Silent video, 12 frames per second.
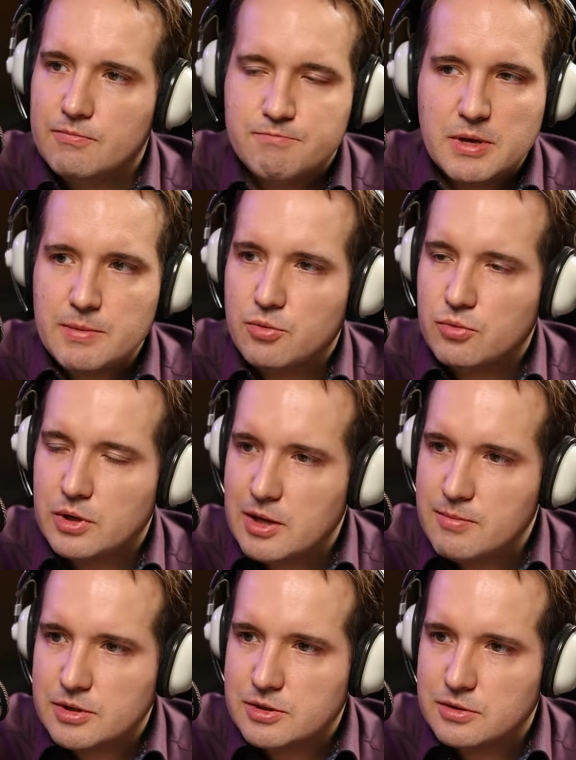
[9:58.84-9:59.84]
people were
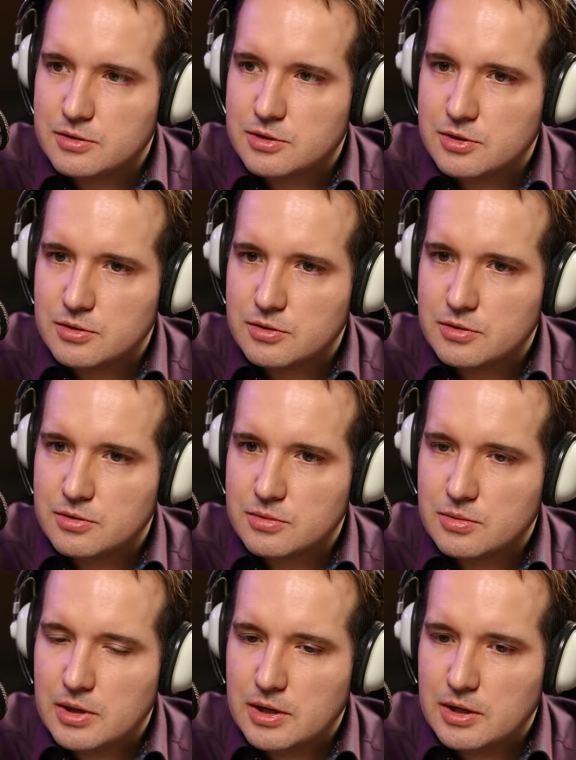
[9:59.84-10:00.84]
limited
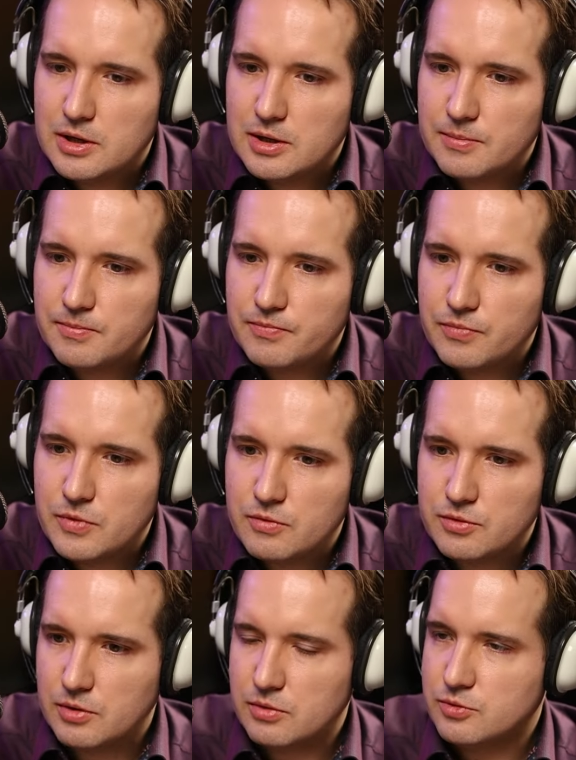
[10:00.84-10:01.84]
to.
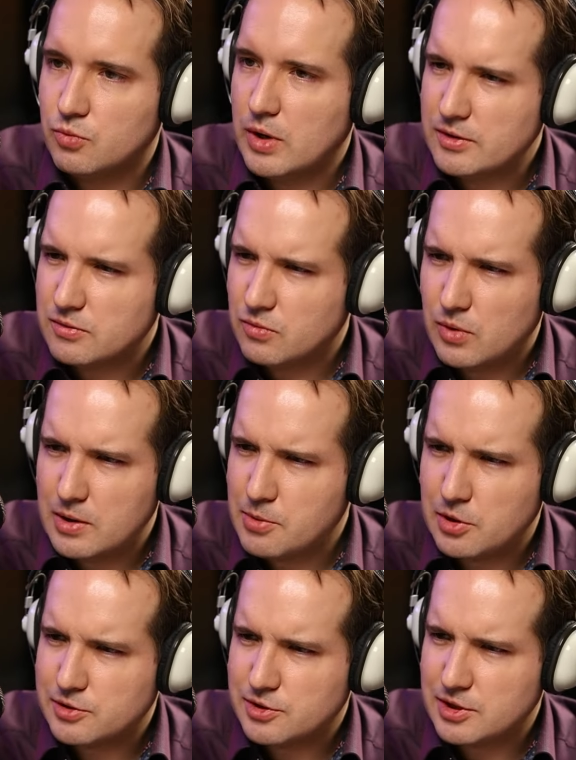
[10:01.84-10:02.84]
There was one
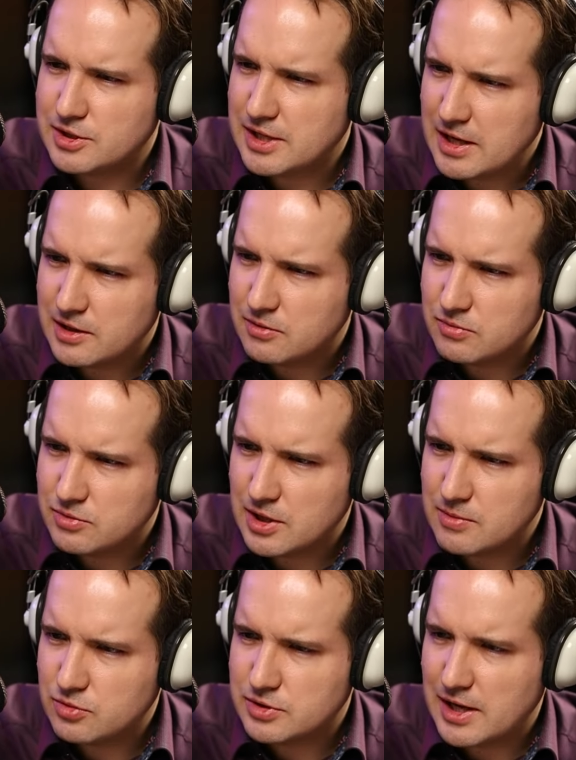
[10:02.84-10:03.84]
person a day was
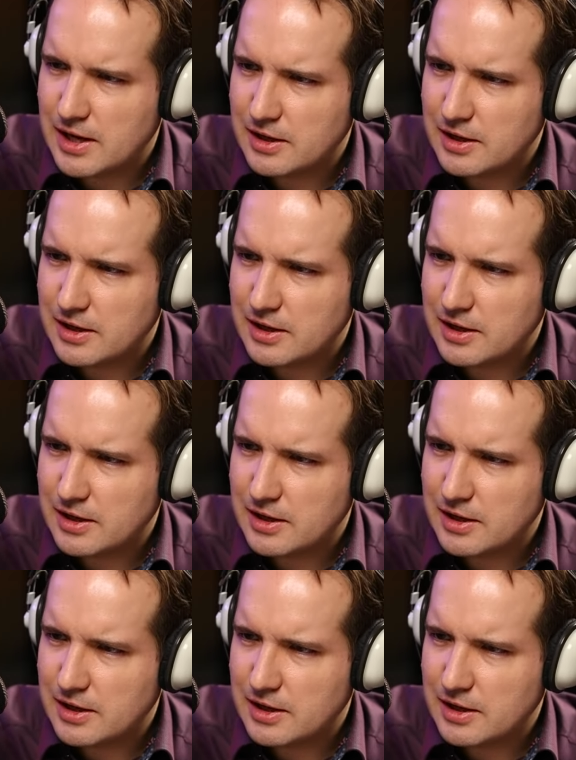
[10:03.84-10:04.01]
able to